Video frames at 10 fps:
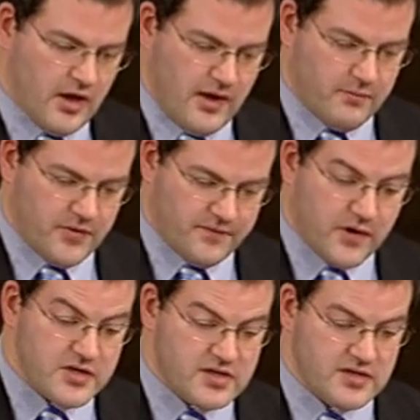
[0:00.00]
The
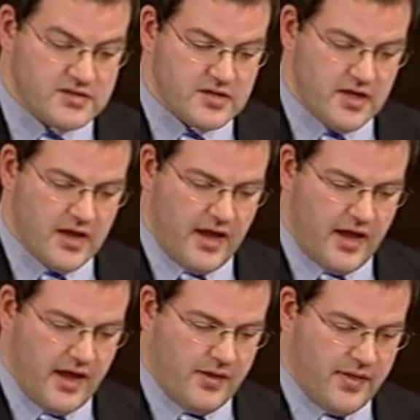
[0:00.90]
first is
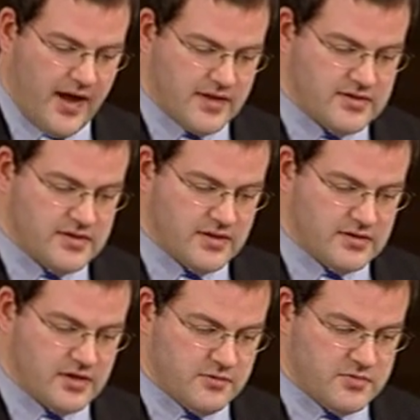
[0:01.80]
that
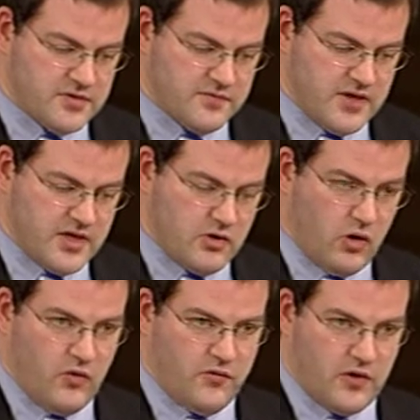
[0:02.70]
in terms of the
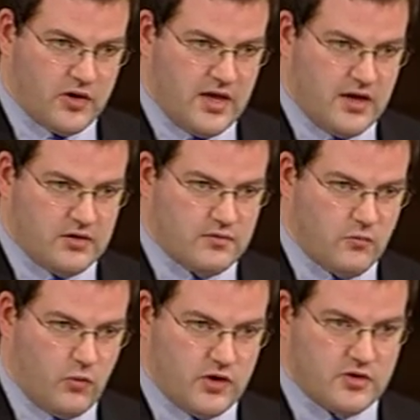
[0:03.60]
call for care
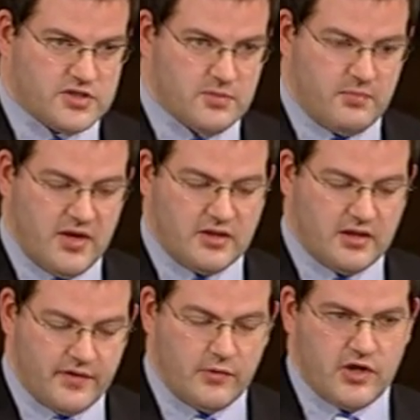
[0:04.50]
workers to be paid a
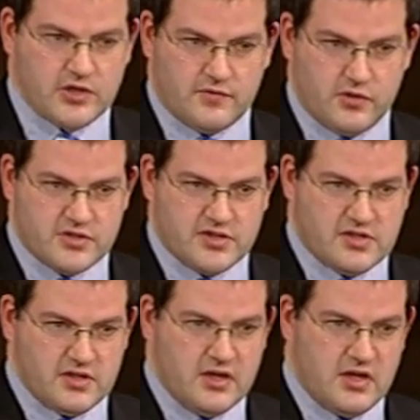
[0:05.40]
living wage, of course, as
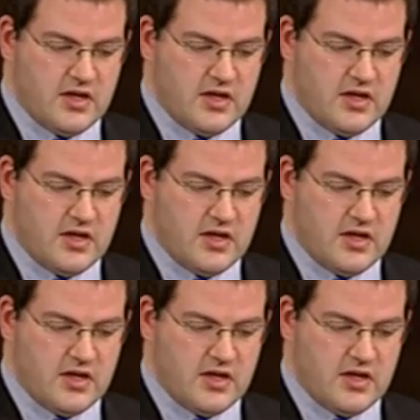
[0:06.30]
the